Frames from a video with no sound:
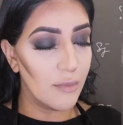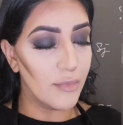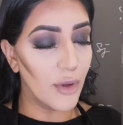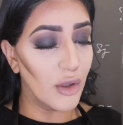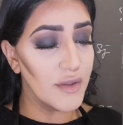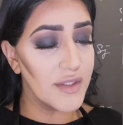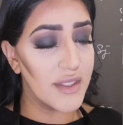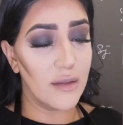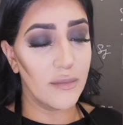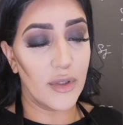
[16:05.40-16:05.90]

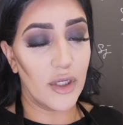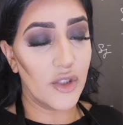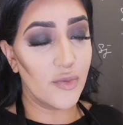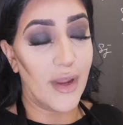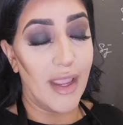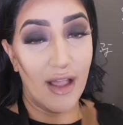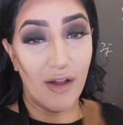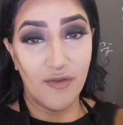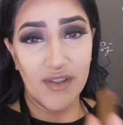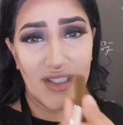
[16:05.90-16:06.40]
bronzing
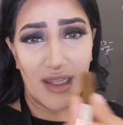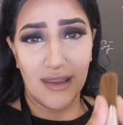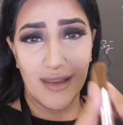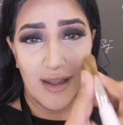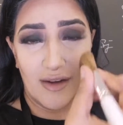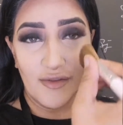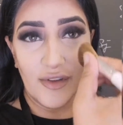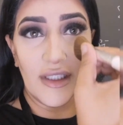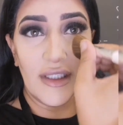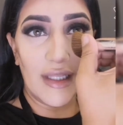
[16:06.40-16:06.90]
brush by e.l.f. It's a
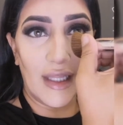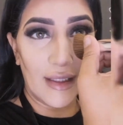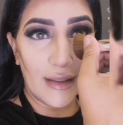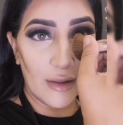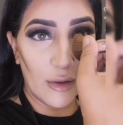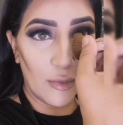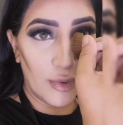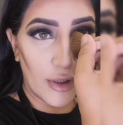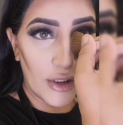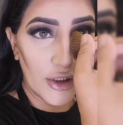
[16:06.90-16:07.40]
lovely
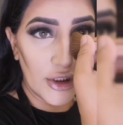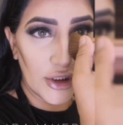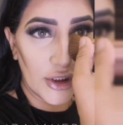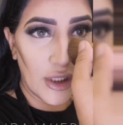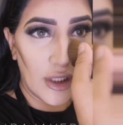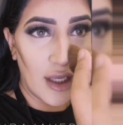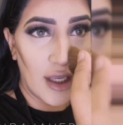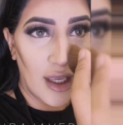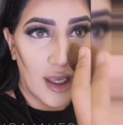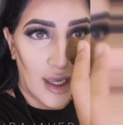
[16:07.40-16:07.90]
light little
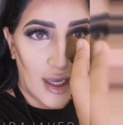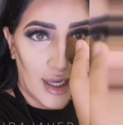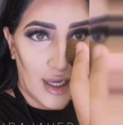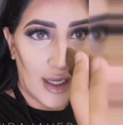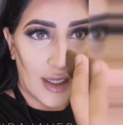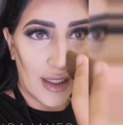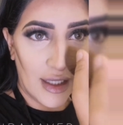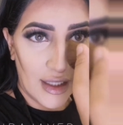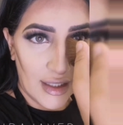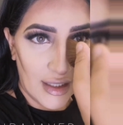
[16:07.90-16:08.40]
brush,
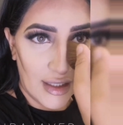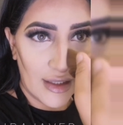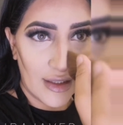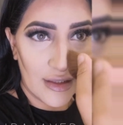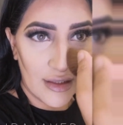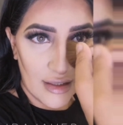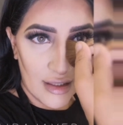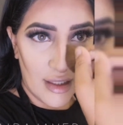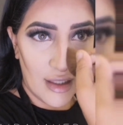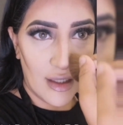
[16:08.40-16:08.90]
and it
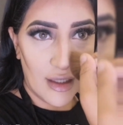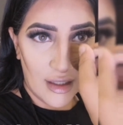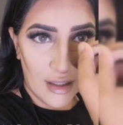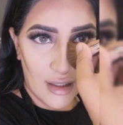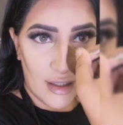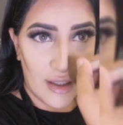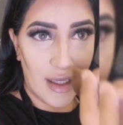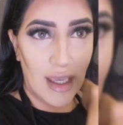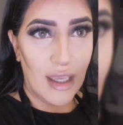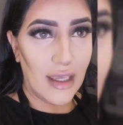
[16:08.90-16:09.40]
is
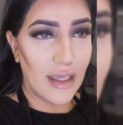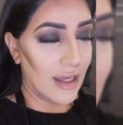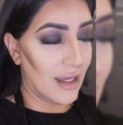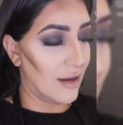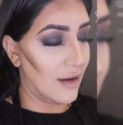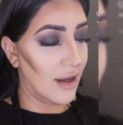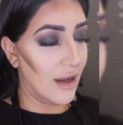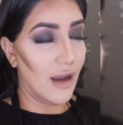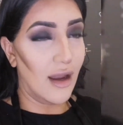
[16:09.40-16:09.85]
getting it